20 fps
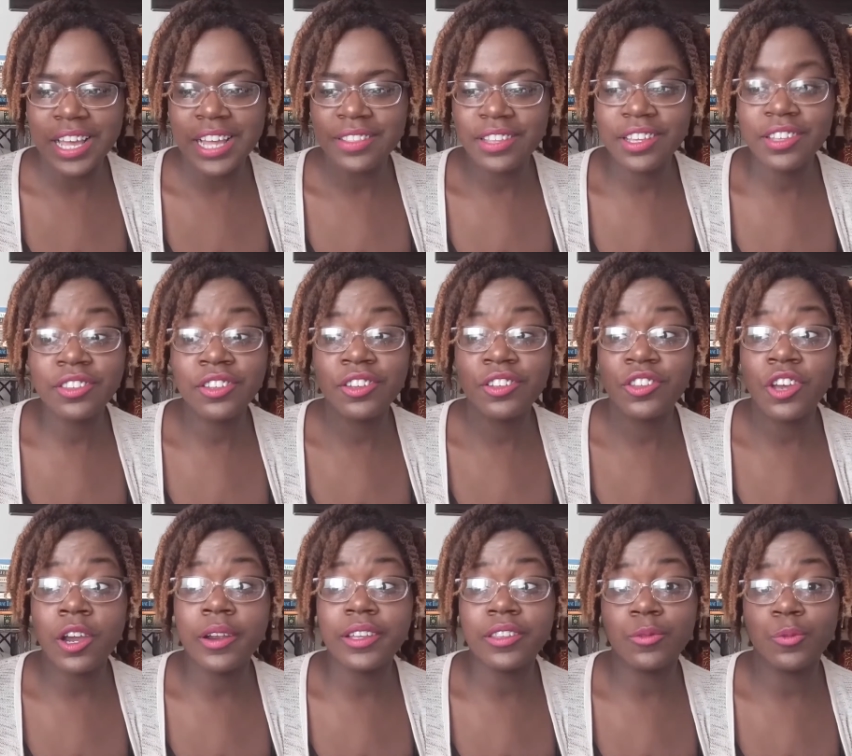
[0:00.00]
I think
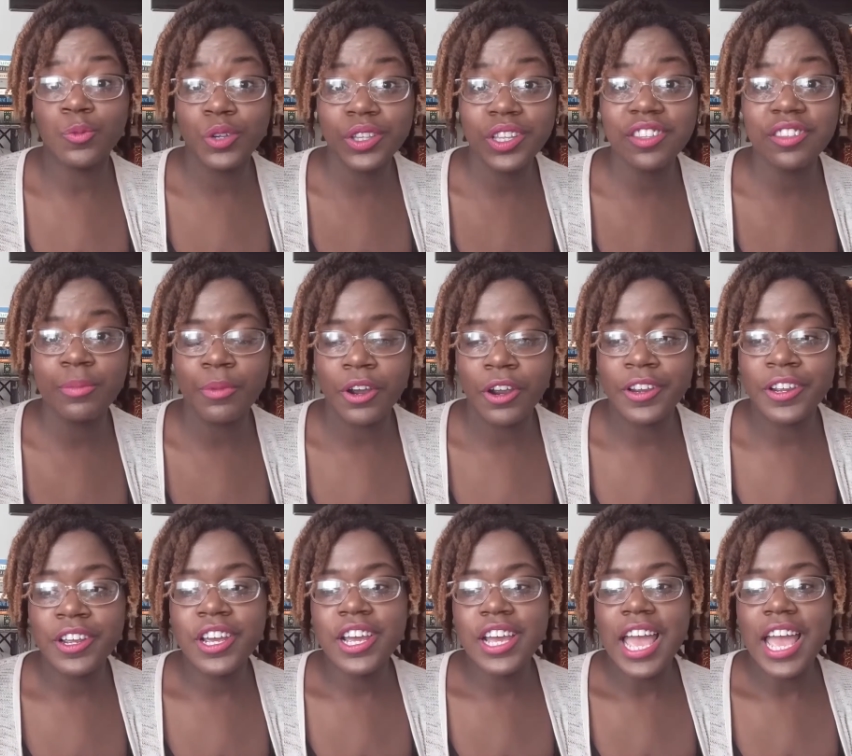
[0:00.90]
Ziegesar is really
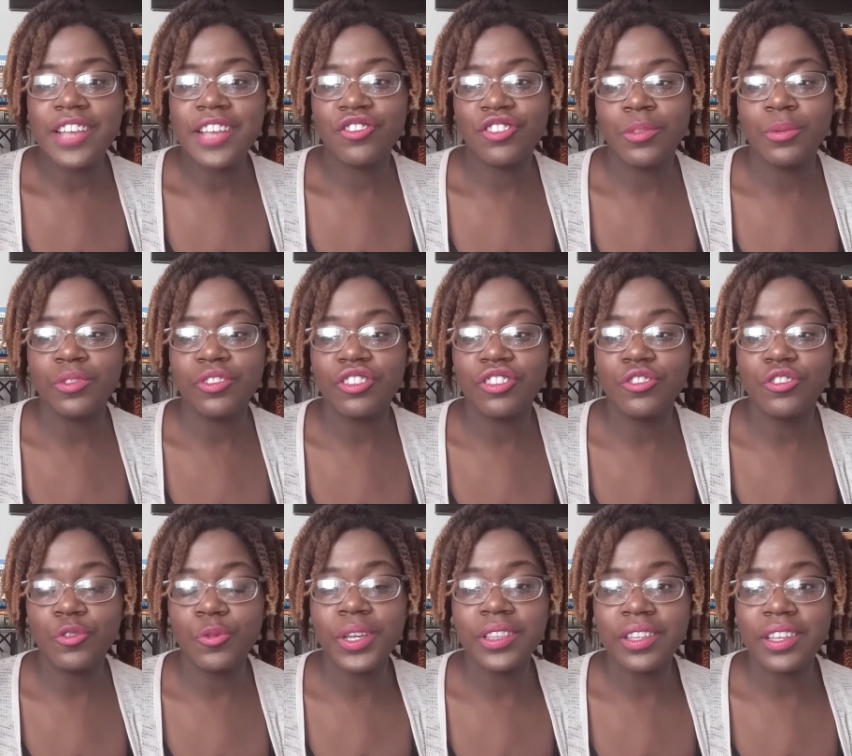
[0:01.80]
smart, and she was just
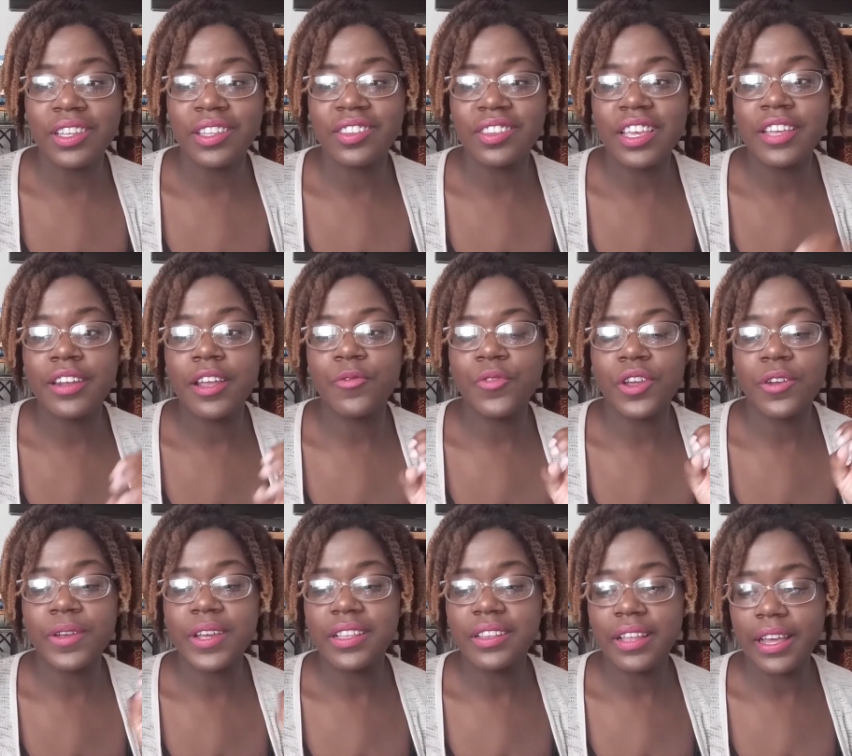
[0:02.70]
doing this in a
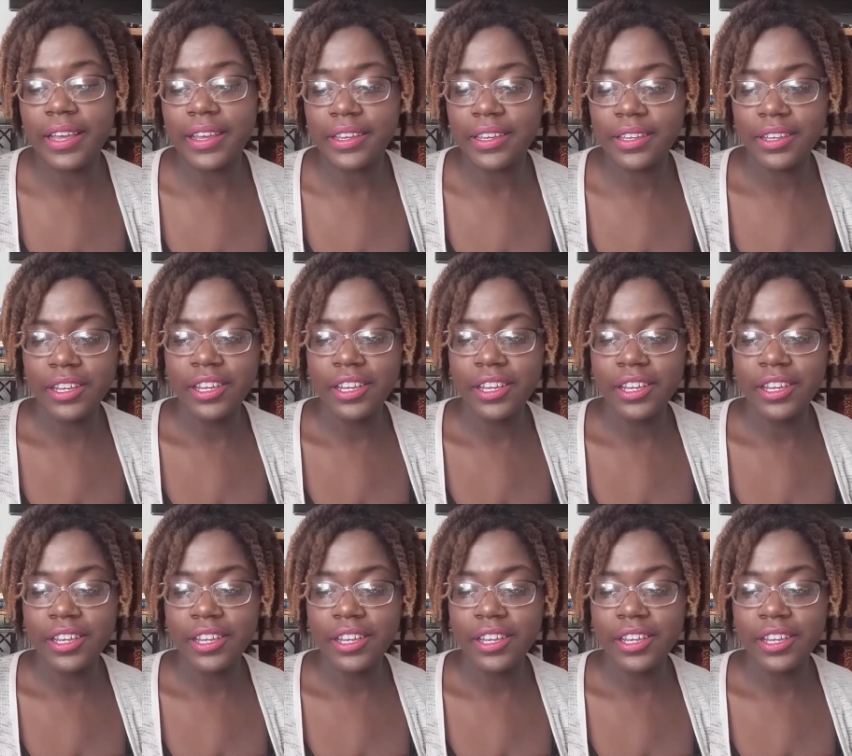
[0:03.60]
very like